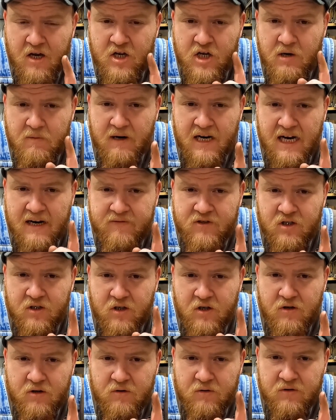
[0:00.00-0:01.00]
you would have to
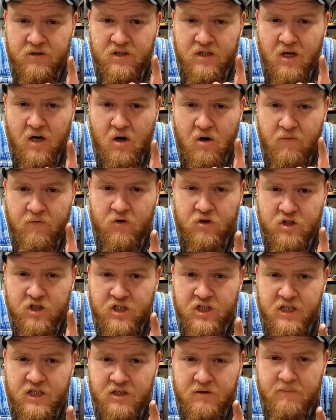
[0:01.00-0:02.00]
lose over
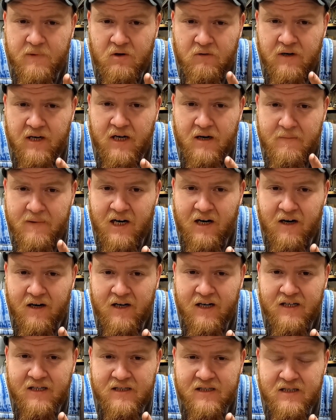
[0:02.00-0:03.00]
6 million
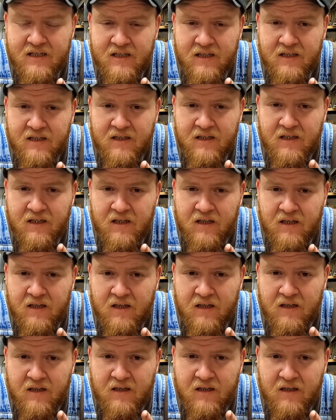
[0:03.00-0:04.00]
Americans.
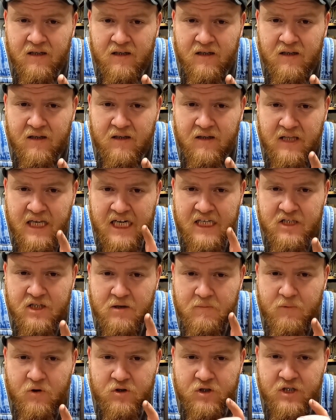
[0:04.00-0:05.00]
That's
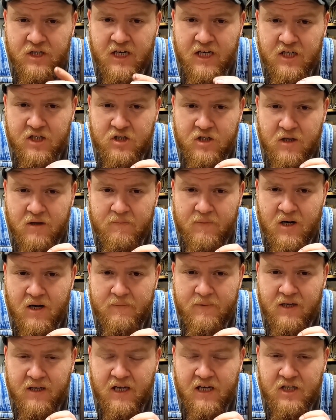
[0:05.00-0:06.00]
the percentage of the
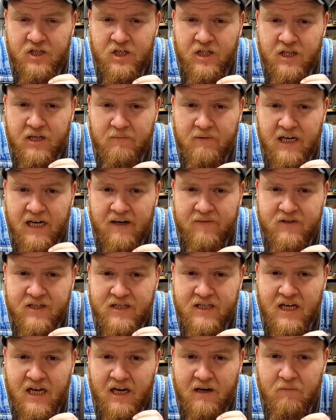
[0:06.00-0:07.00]
population that would have to
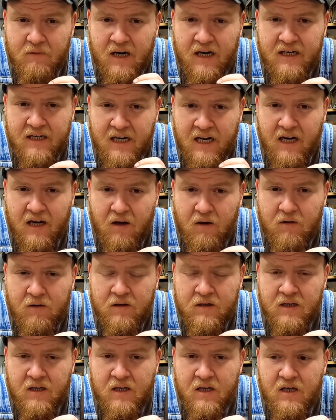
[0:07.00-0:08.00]
die right
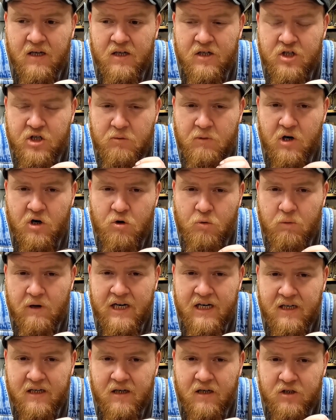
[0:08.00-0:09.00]
now to
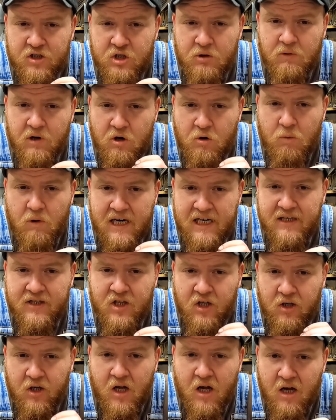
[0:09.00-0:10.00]
equate
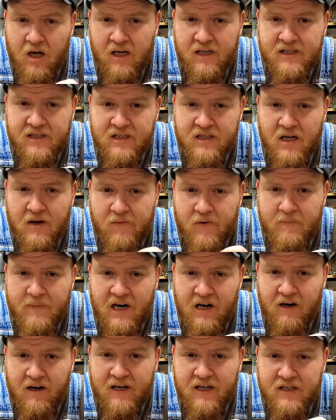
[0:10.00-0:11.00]
the loss of
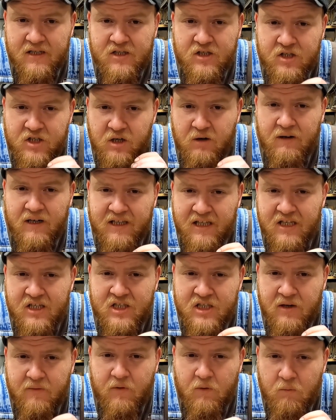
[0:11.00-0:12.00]
Americans during the
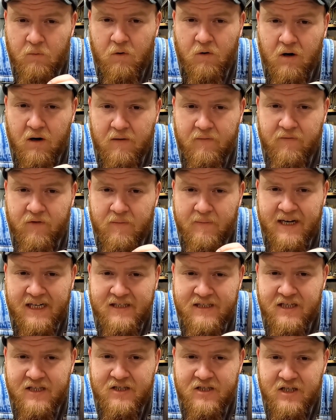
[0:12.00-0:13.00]
Civil War from
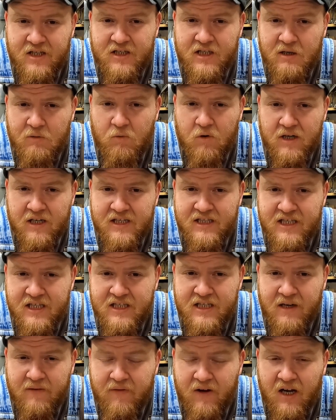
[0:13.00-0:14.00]
1861 to
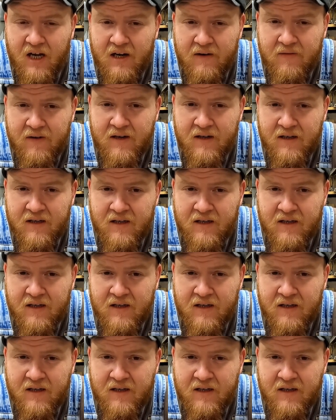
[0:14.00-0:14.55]
65.